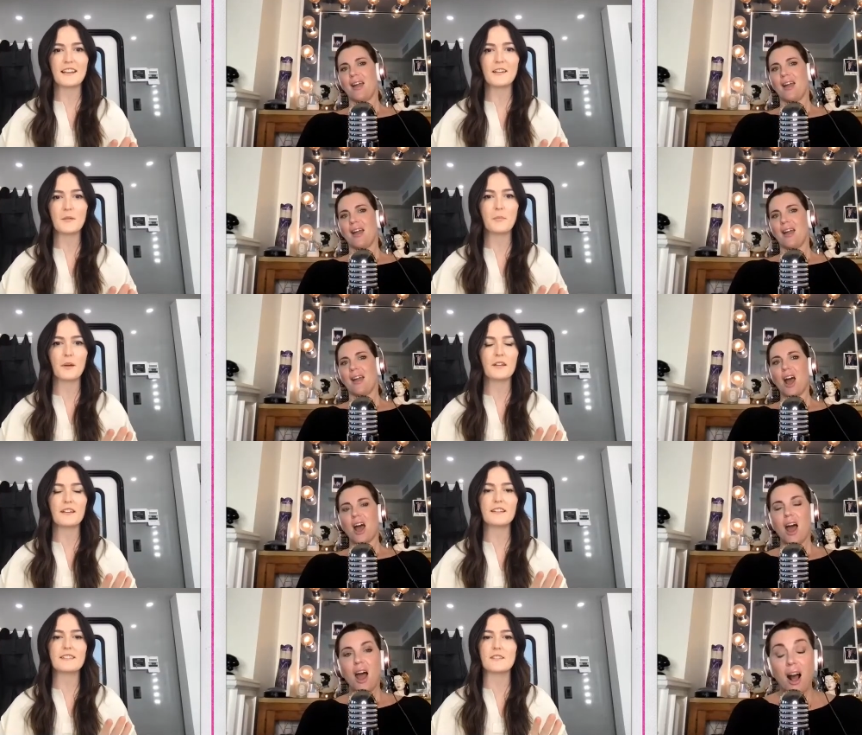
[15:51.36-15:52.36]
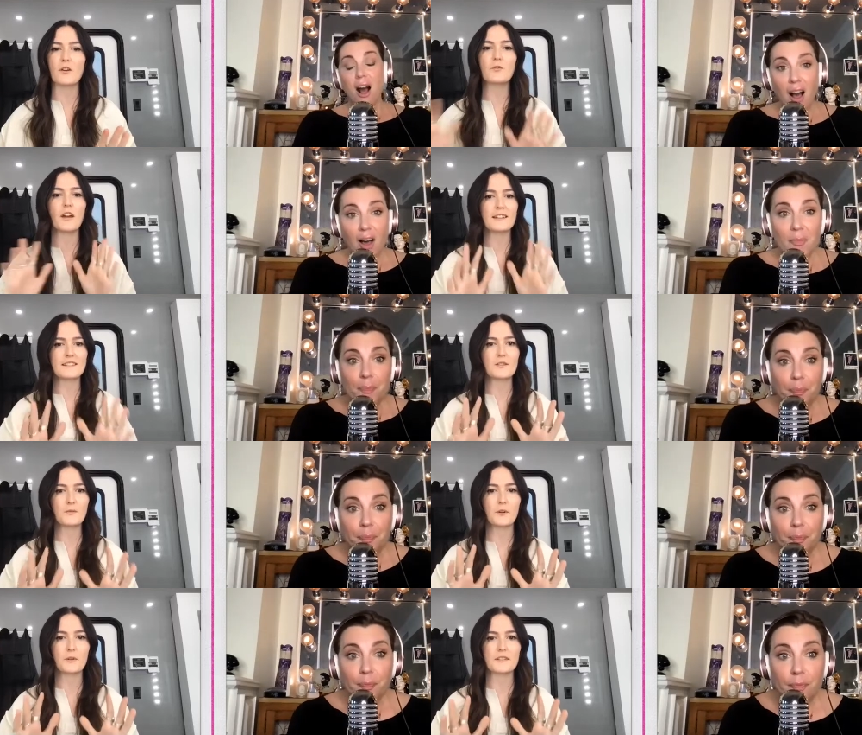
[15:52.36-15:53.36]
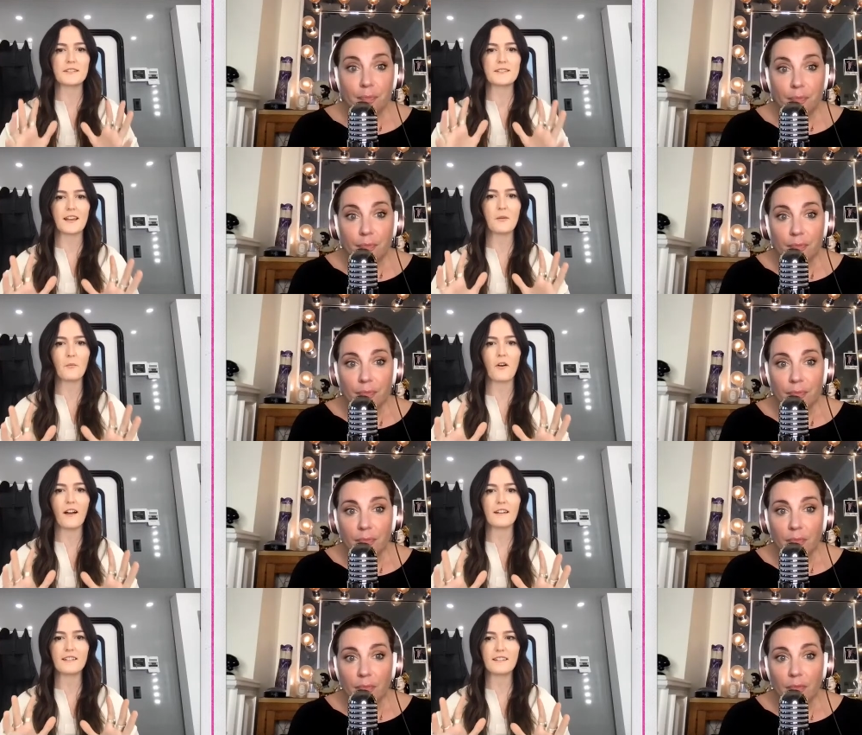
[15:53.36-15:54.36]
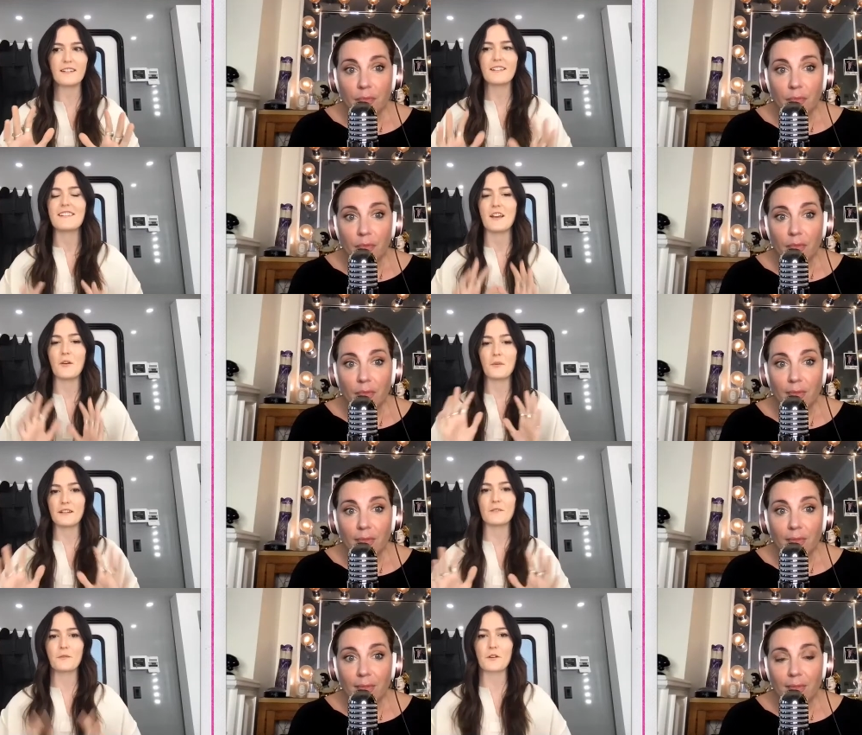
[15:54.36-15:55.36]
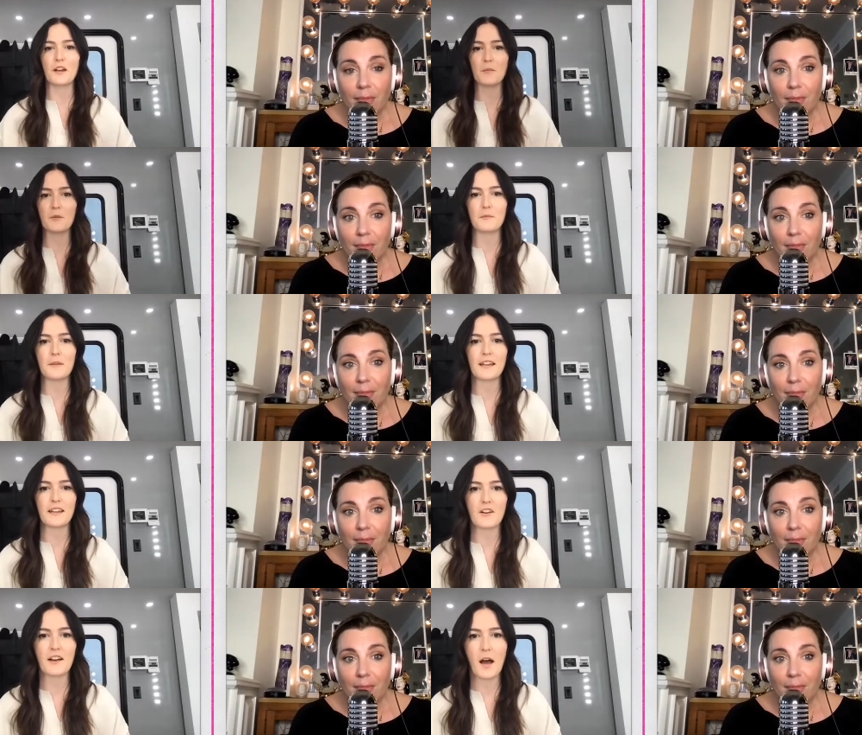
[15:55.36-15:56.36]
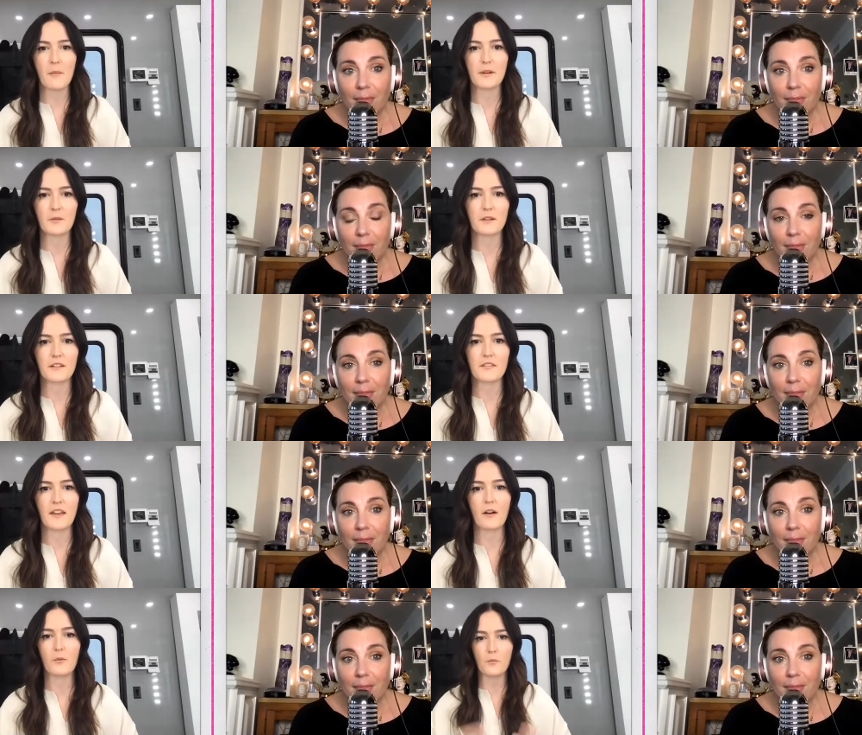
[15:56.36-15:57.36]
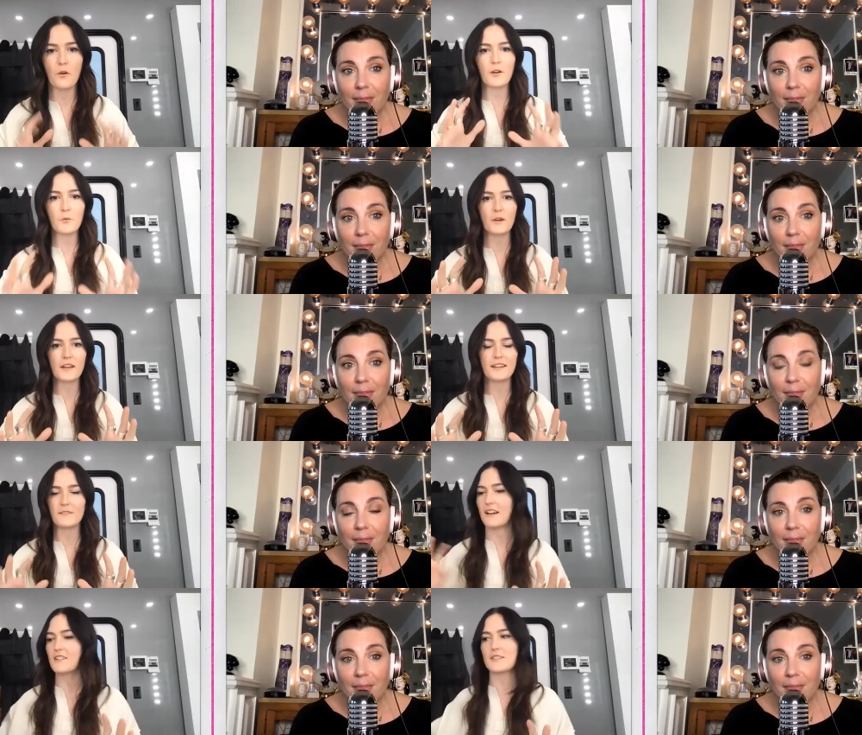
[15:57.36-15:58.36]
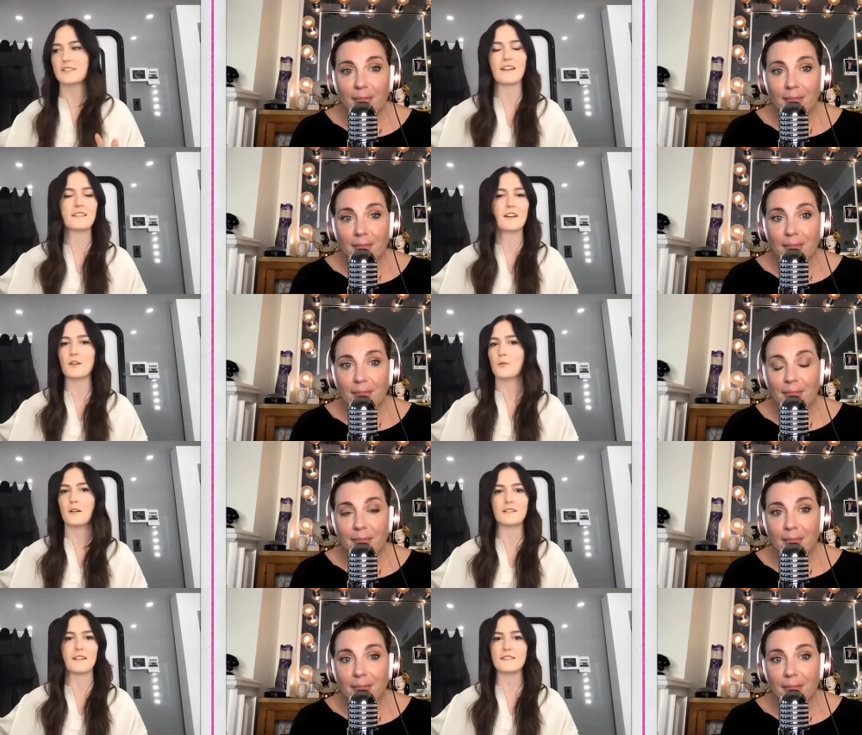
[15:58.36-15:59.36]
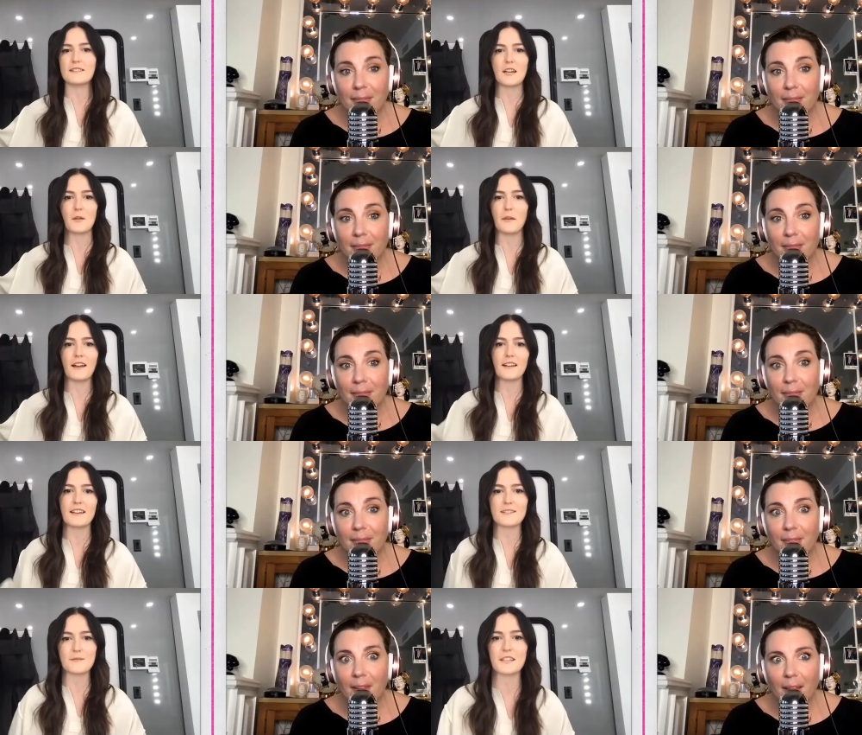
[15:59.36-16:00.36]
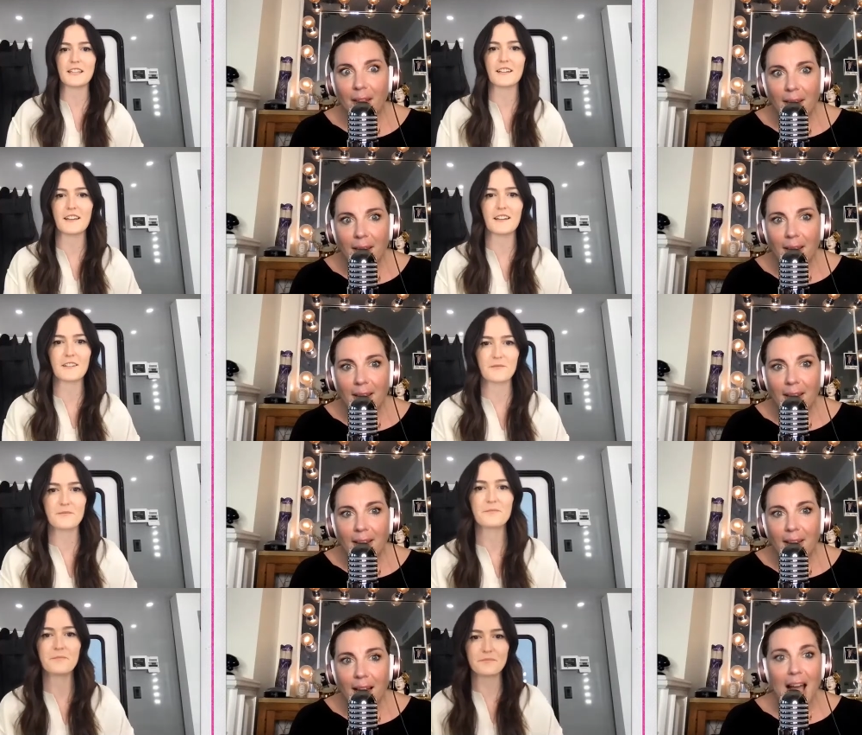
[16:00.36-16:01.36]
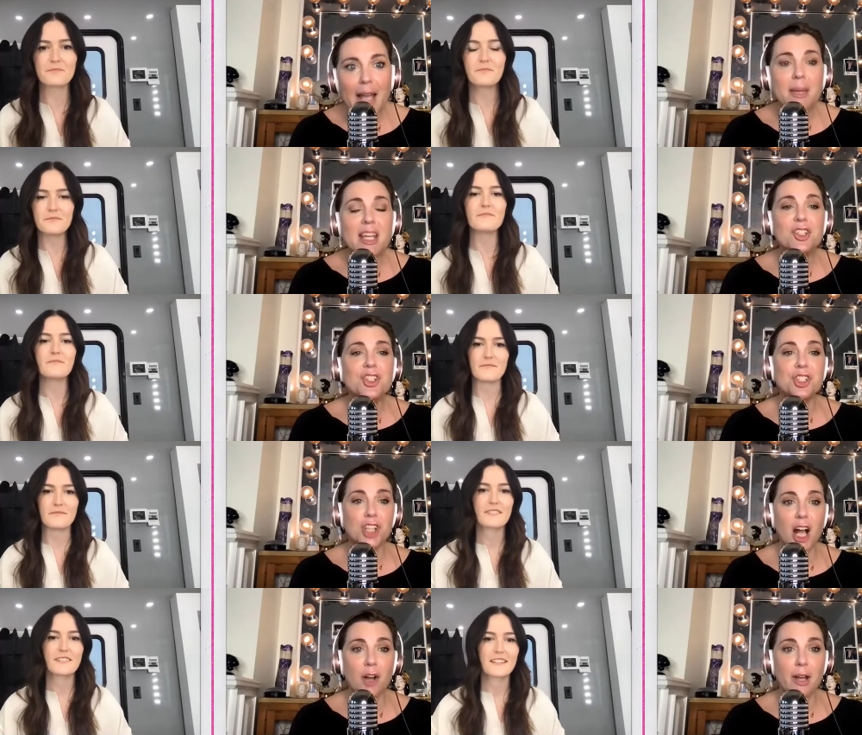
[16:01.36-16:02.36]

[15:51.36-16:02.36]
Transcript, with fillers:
Speaker 1: it, but it's so nice to work with the same one that we, we were able to make it all happen with that one wig. And I just had the other one on standby in case we needed it.
Speaker 2: I am in shock